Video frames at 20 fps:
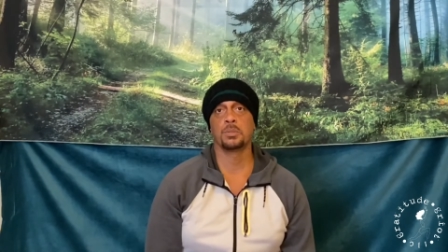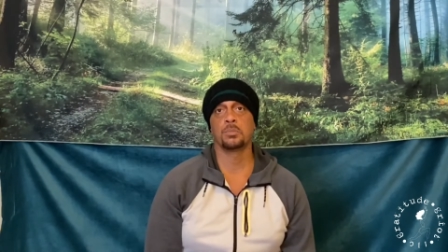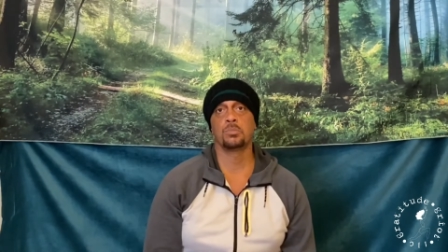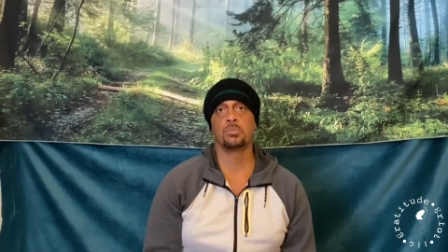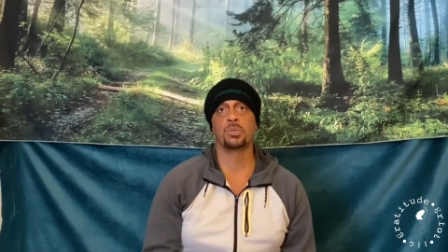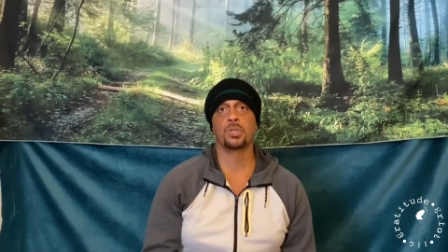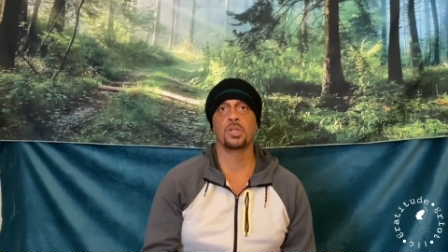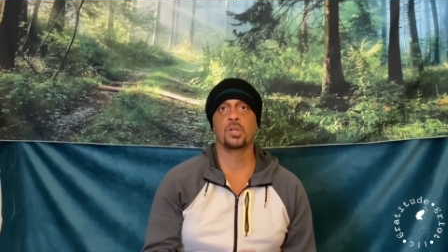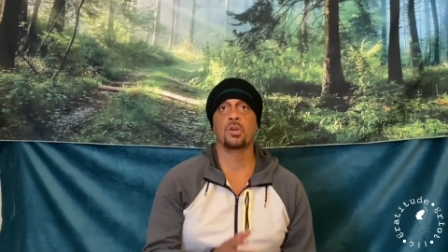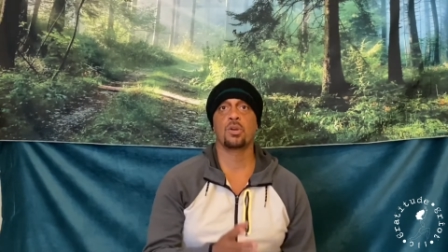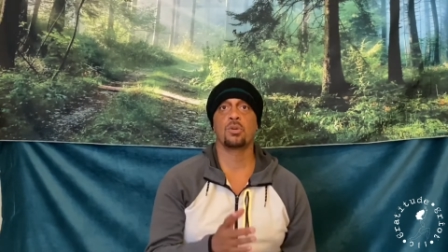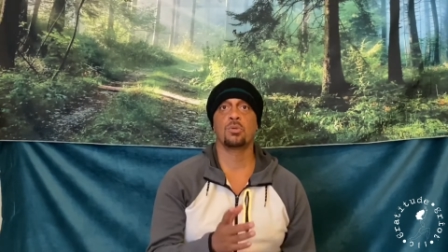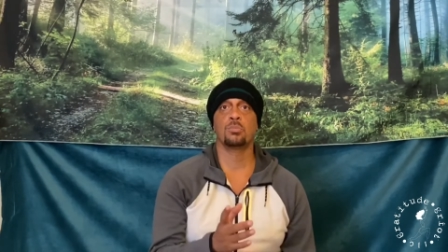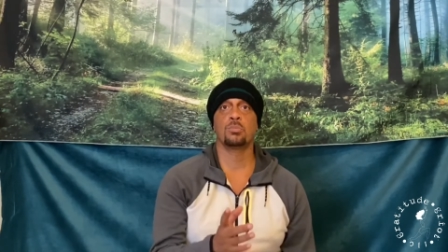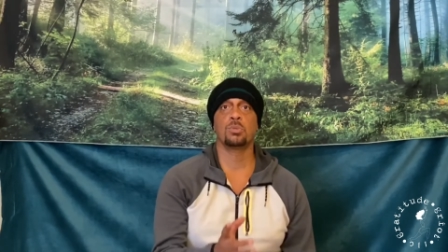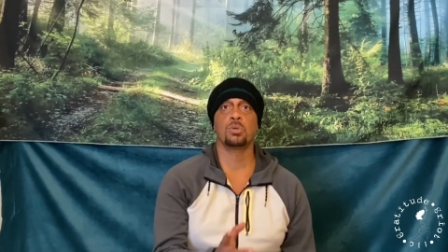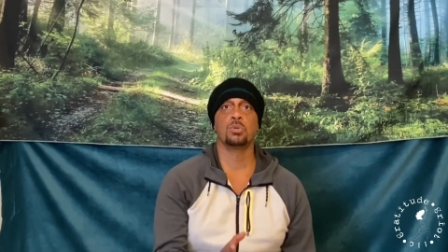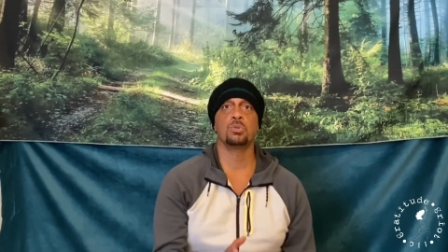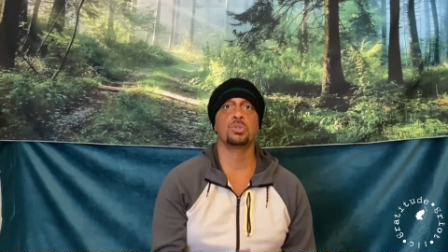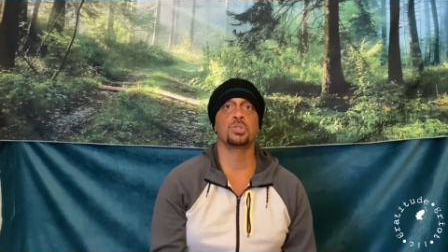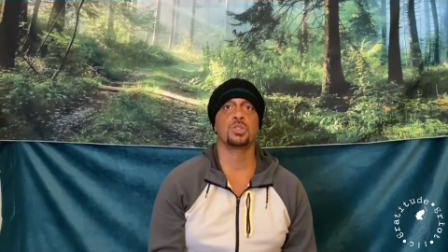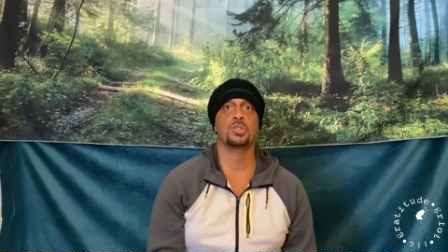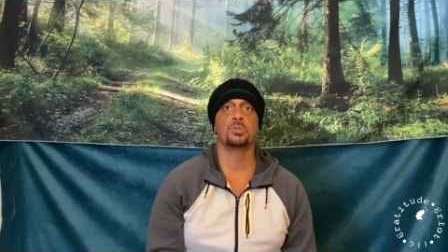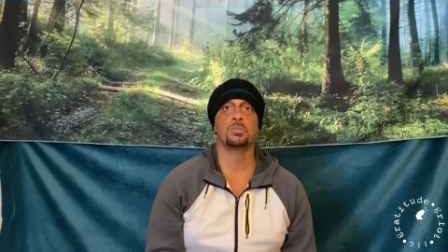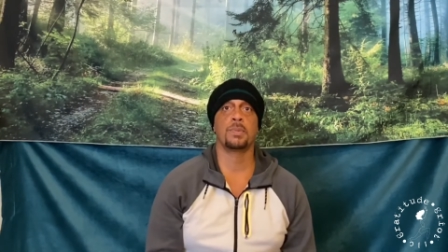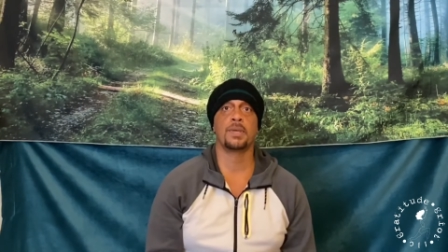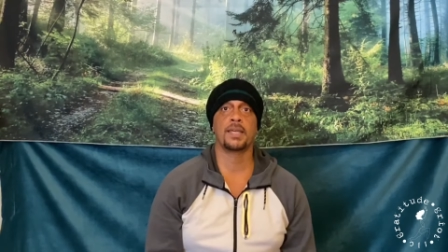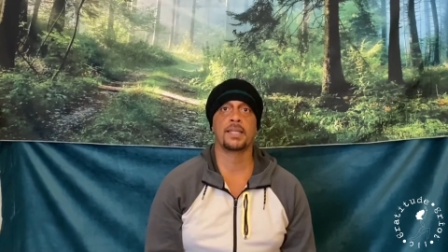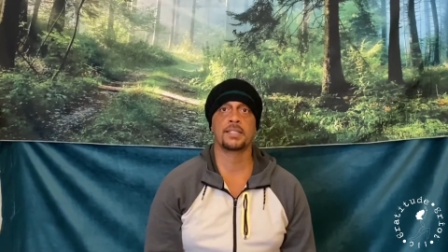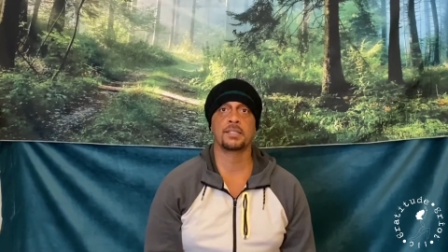bring our emotions
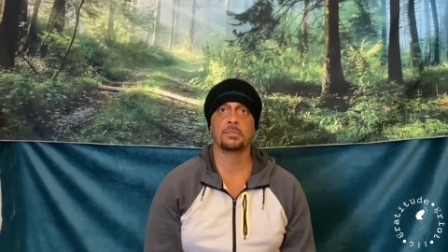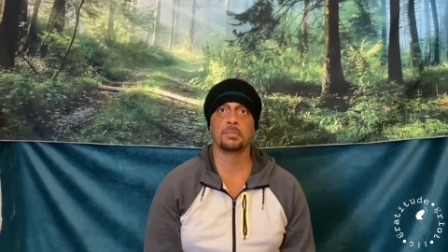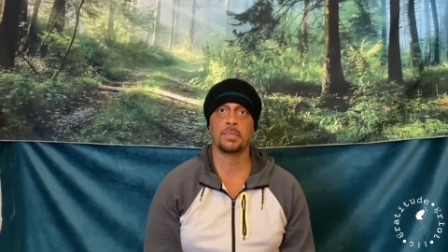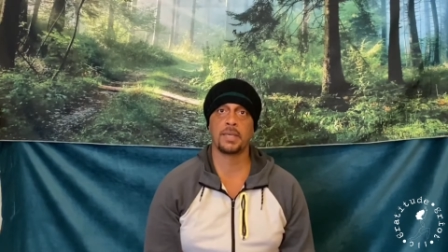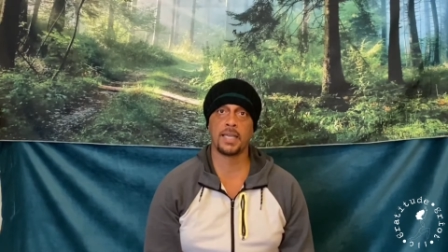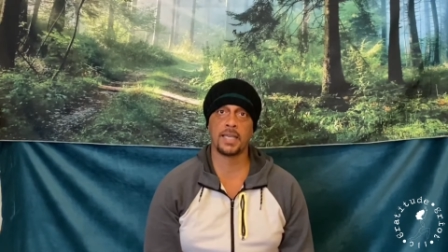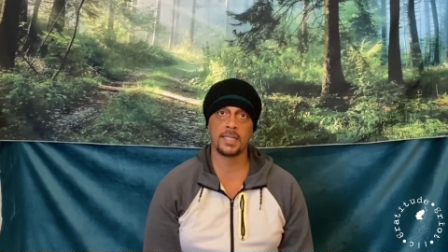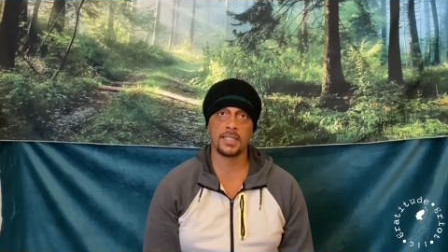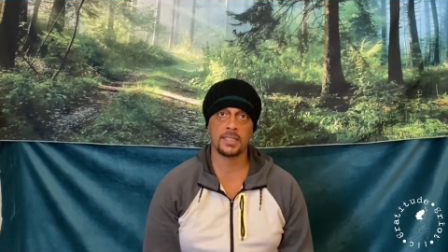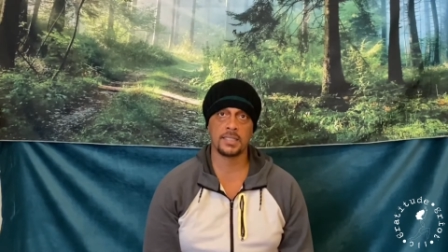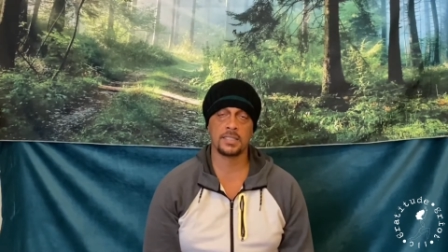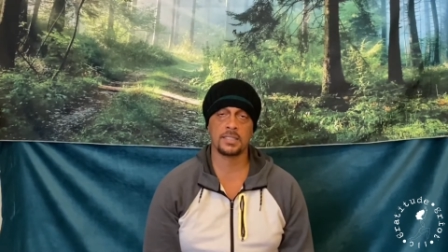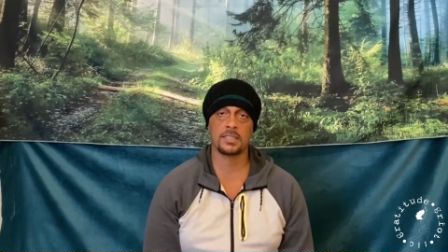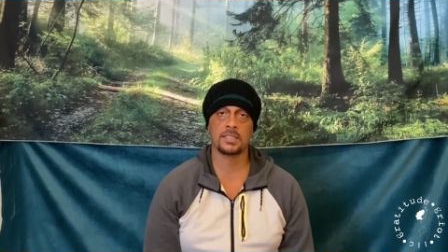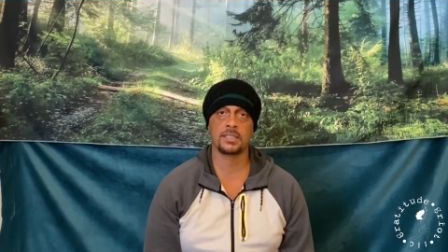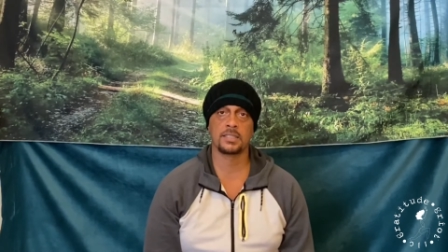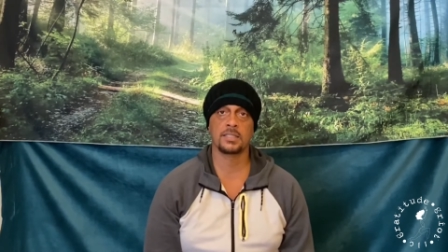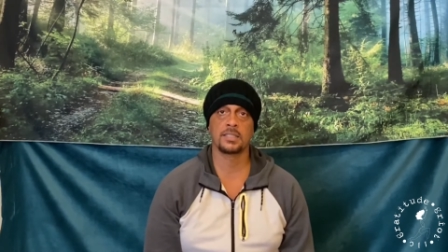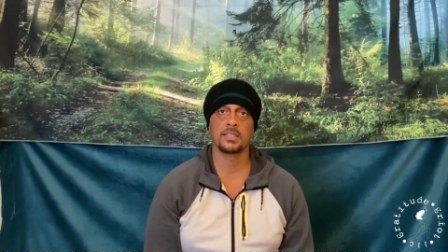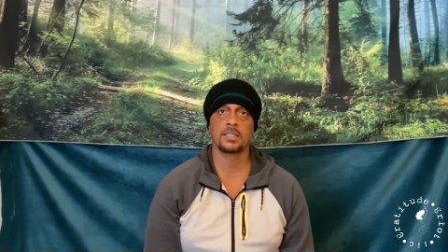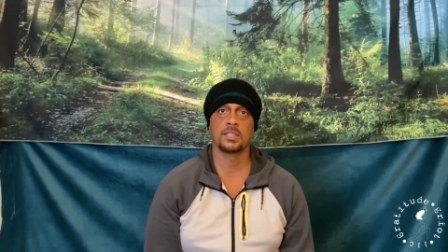back to balance.